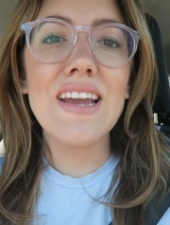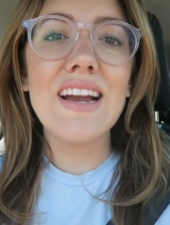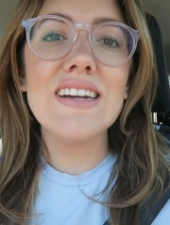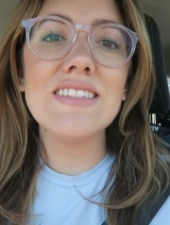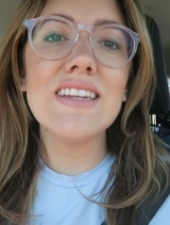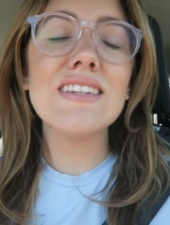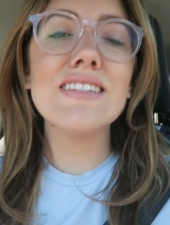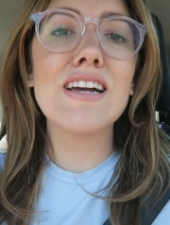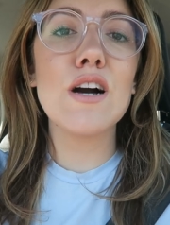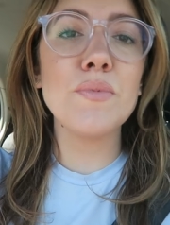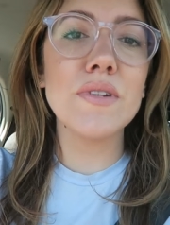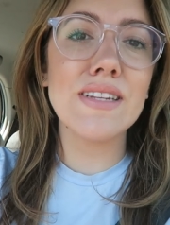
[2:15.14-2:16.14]
Hey guys, it is a
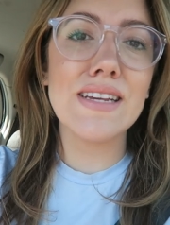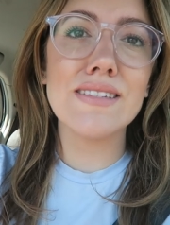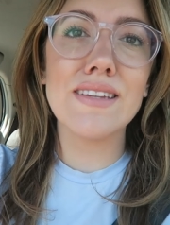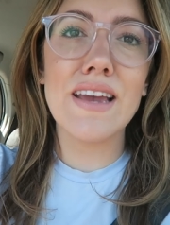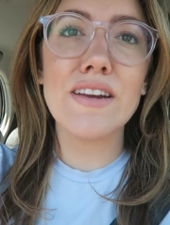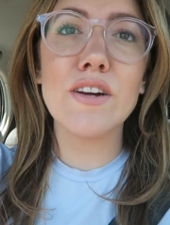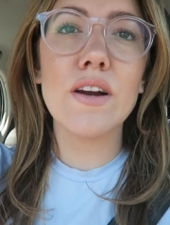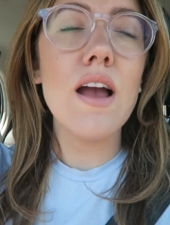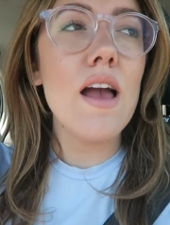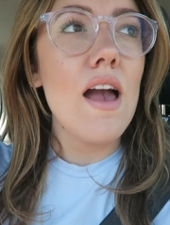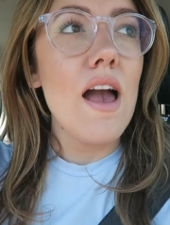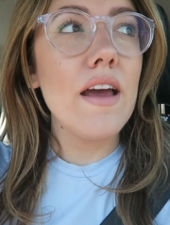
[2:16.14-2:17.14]
couple days later,
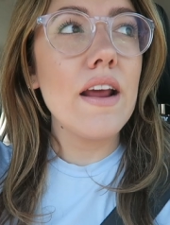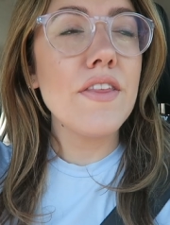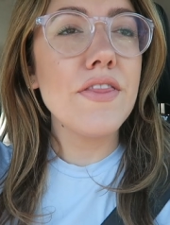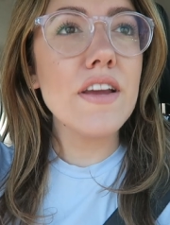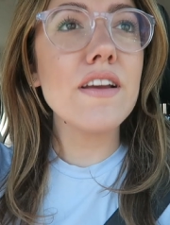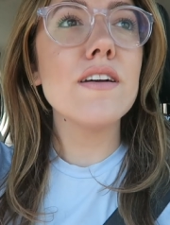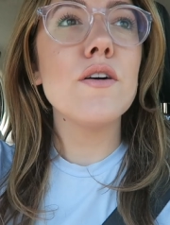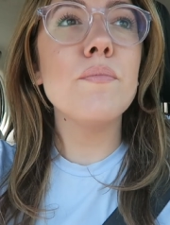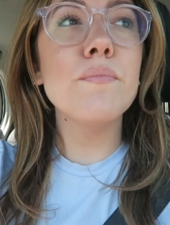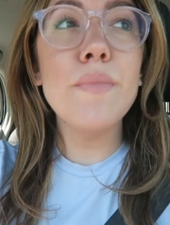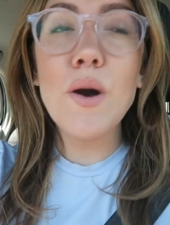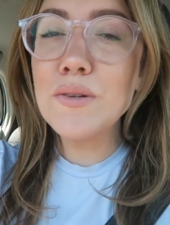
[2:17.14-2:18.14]
and I think
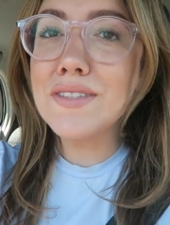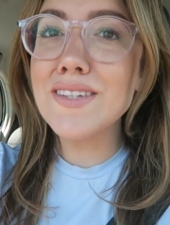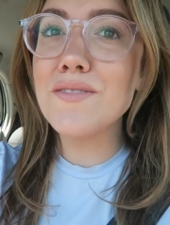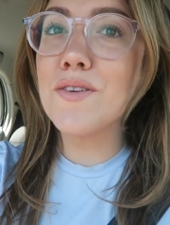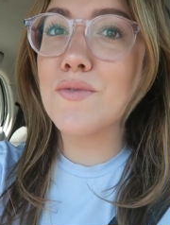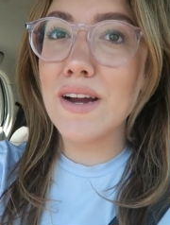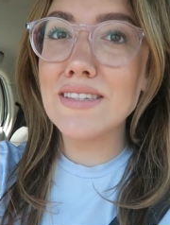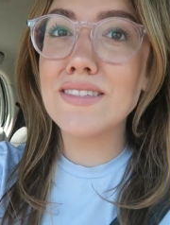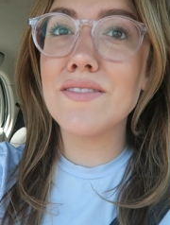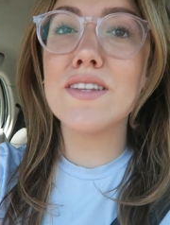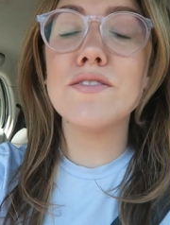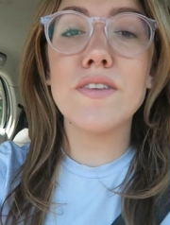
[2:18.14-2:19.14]
most of the
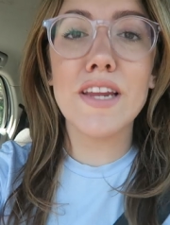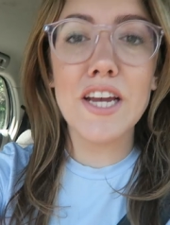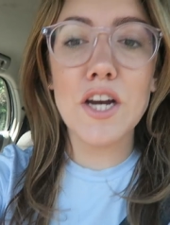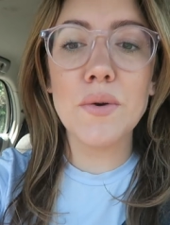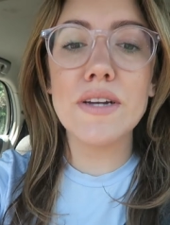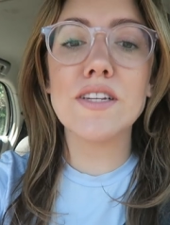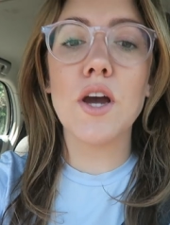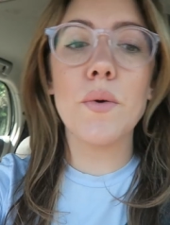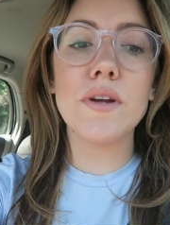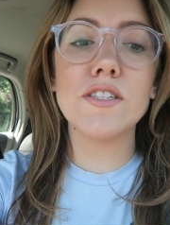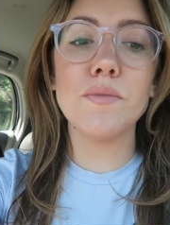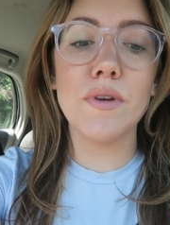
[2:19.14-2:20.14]
rest of this video is
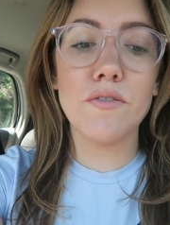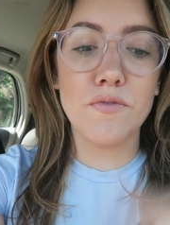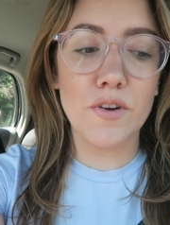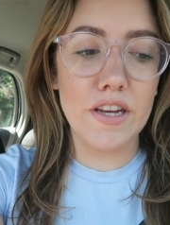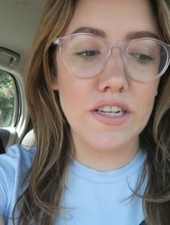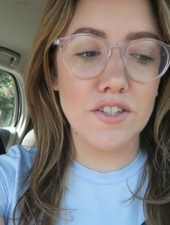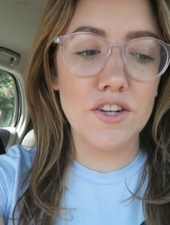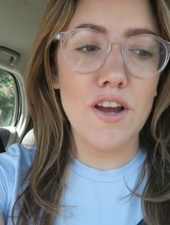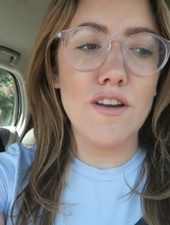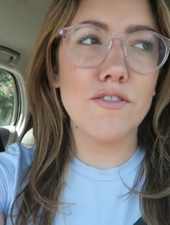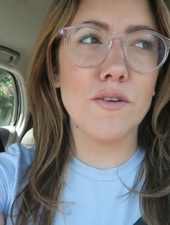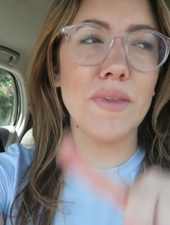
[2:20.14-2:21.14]
going to be footage
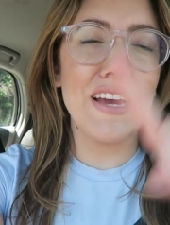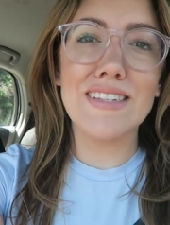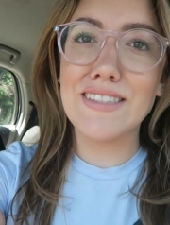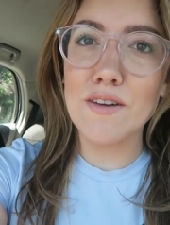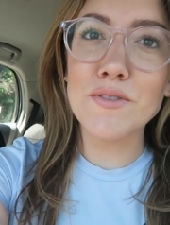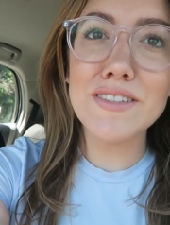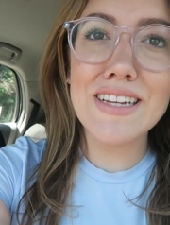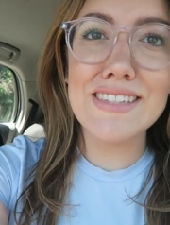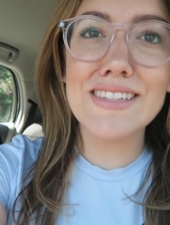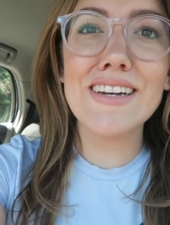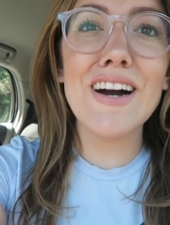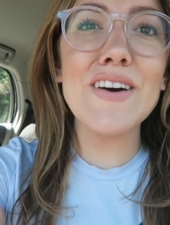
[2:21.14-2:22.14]
from like several
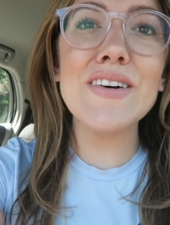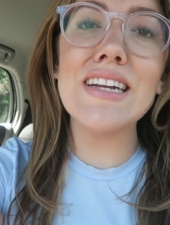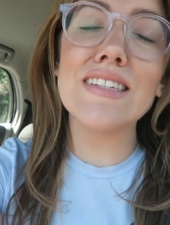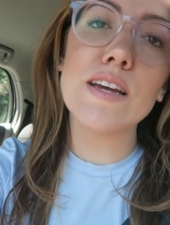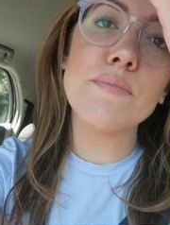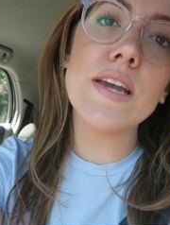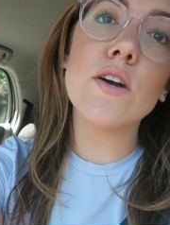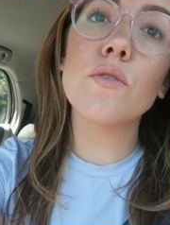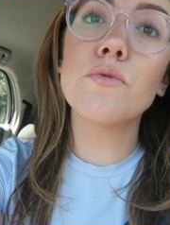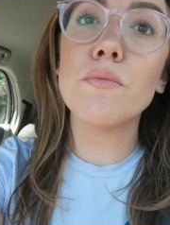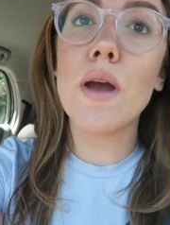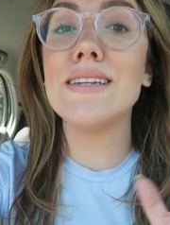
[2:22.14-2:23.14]
days ago. It's like me
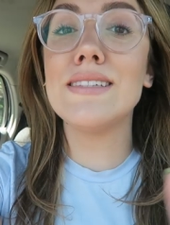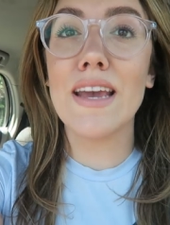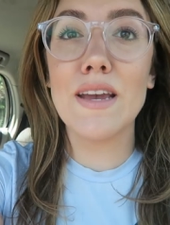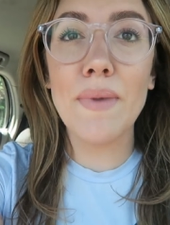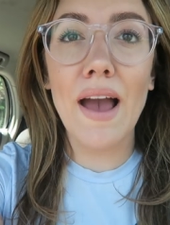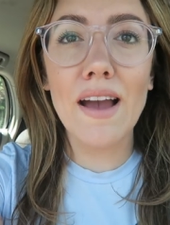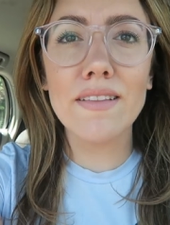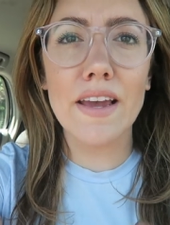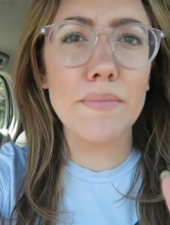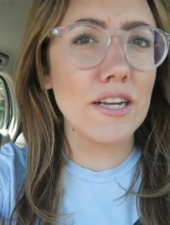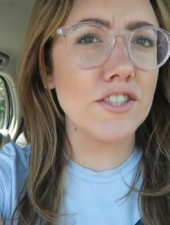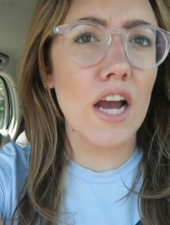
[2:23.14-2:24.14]
going through my day bag,
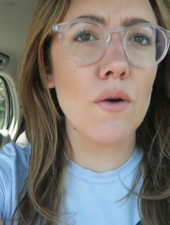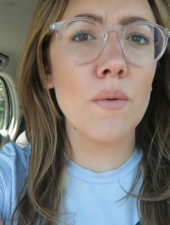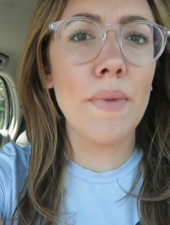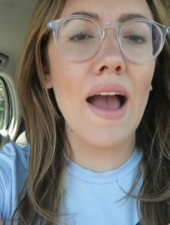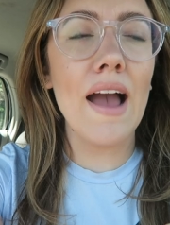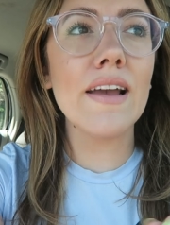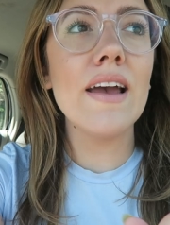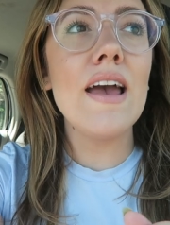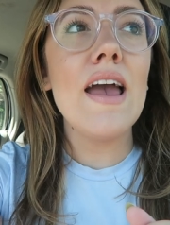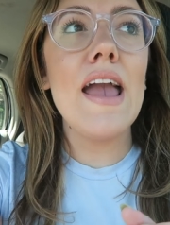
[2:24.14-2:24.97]
like my shower bag,